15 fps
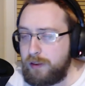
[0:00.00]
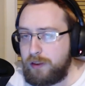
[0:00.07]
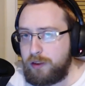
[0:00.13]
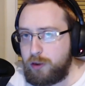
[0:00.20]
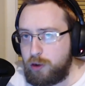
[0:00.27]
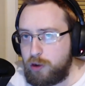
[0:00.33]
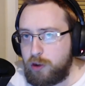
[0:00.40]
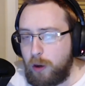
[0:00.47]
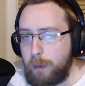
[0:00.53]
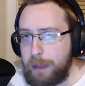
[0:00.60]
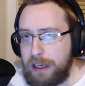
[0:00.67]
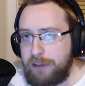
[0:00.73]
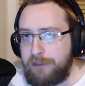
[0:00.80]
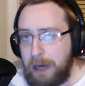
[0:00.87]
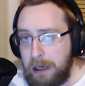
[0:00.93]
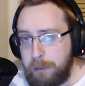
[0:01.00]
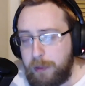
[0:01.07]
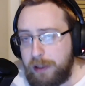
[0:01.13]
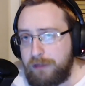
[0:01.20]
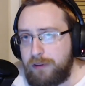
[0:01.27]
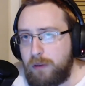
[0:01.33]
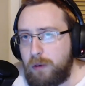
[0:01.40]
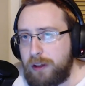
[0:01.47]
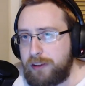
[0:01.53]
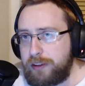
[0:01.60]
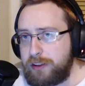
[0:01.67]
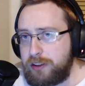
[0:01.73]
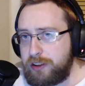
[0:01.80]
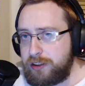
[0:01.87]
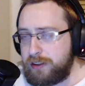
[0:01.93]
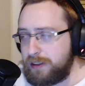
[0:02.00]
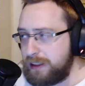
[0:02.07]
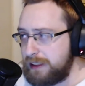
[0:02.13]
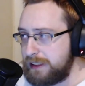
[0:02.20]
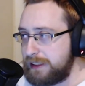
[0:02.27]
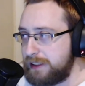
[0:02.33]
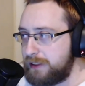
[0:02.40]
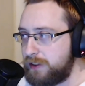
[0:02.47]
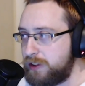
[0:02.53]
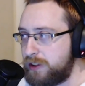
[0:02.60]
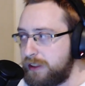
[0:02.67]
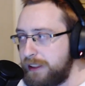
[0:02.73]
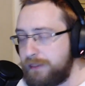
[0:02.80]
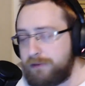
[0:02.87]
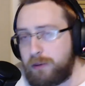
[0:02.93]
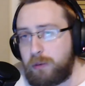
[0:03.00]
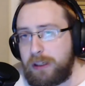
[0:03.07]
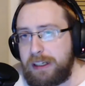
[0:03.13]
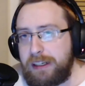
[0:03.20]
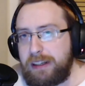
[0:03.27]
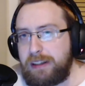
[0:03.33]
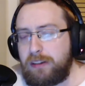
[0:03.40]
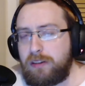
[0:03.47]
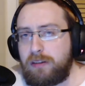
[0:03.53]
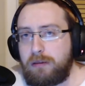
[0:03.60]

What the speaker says: Don't be a fanboy for once. Just see it for what it is.